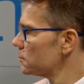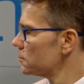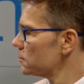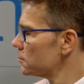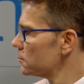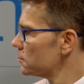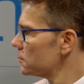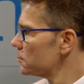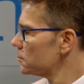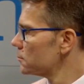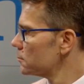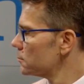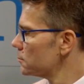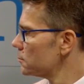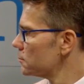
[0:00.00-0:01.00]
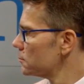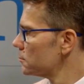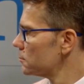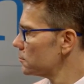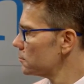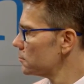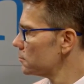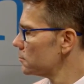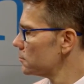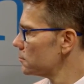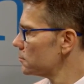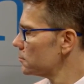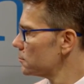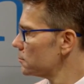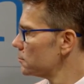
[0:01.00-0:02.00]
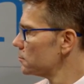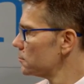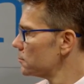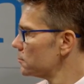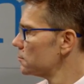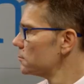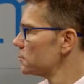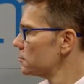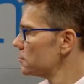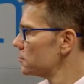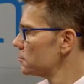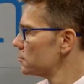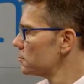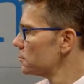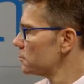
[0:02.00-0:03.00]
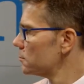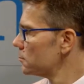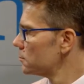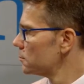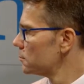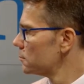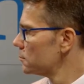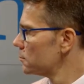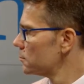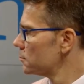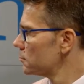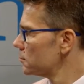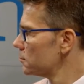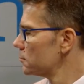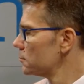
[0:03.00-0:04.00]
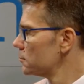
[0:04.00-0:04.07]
The person shown says nothing.